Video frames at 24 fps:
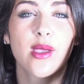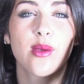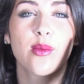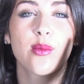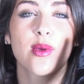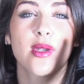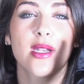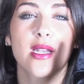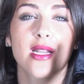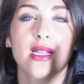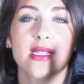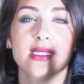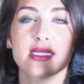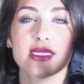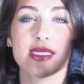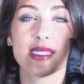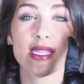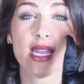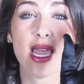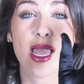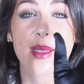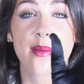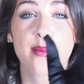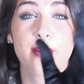And when I
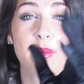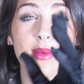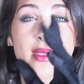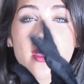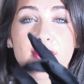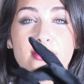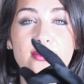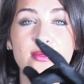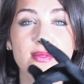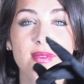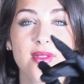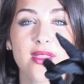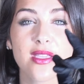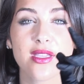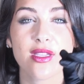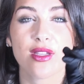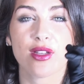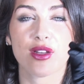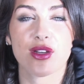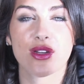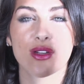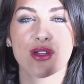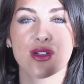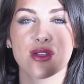snap my
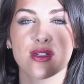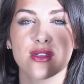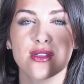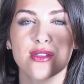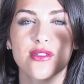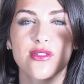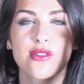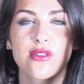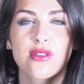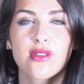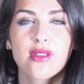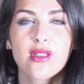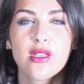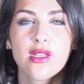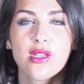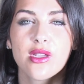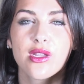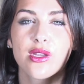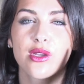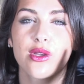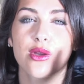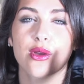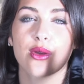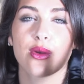fingers,
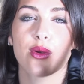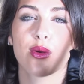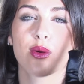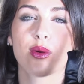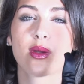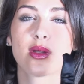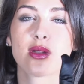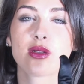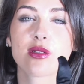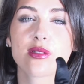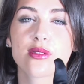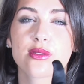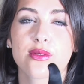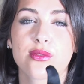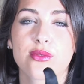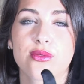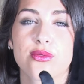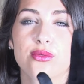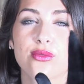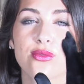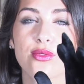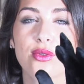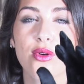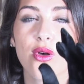you're going to
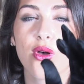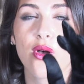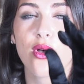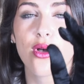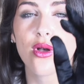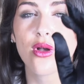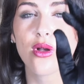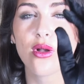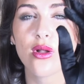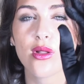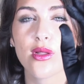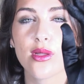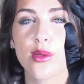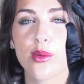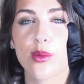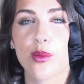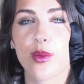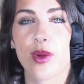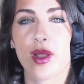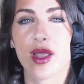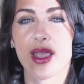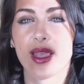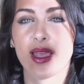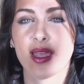fall
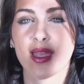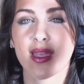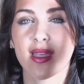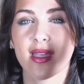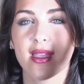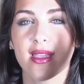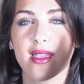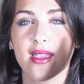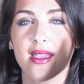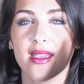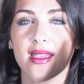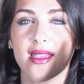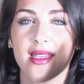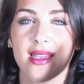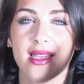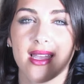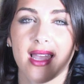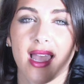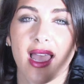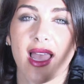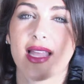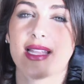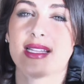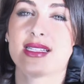away
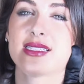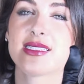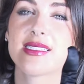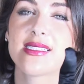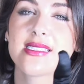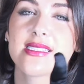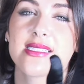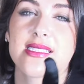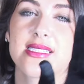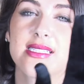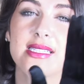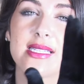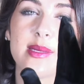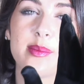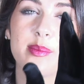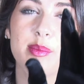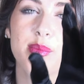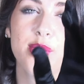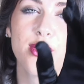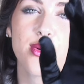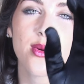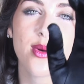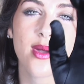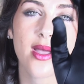and
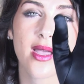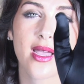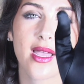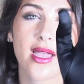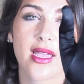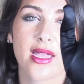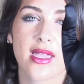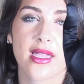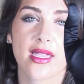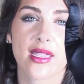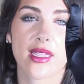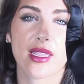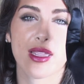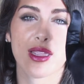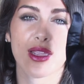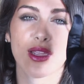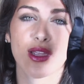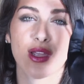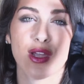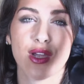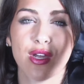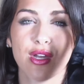slip away,